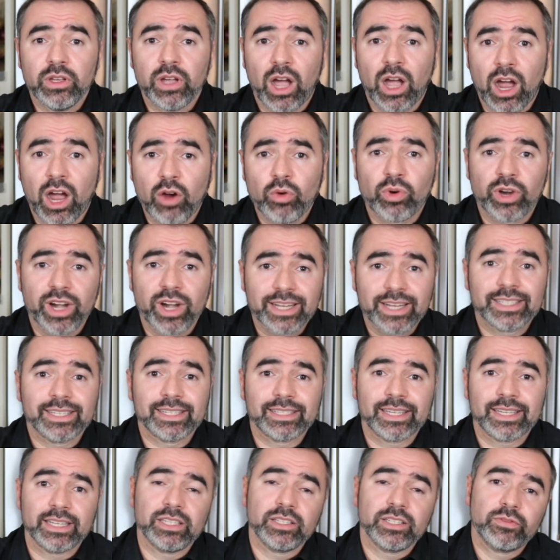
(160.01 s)
our
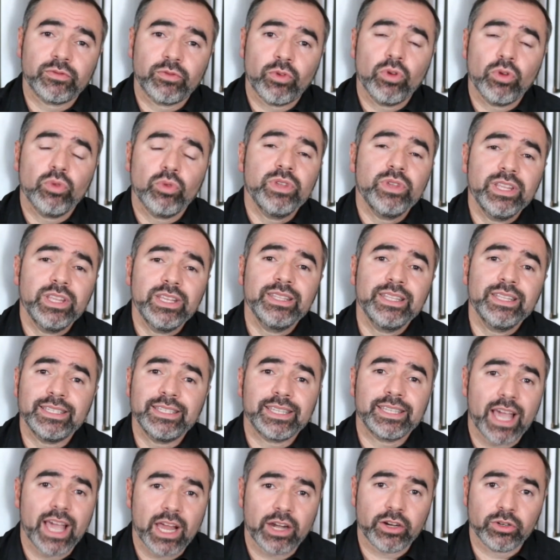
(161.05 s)
exercises fall within these
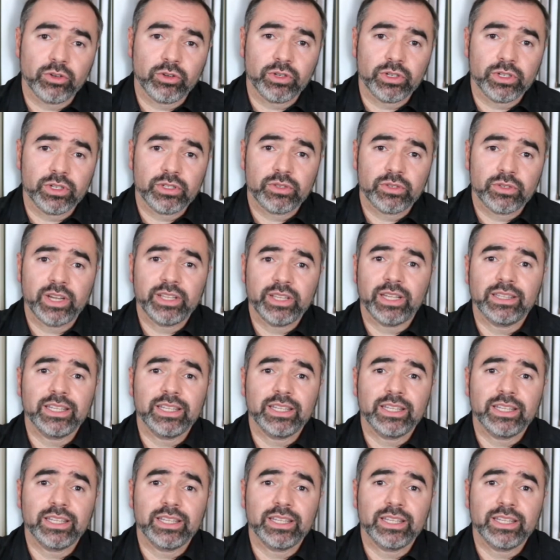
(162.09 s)
categories, right?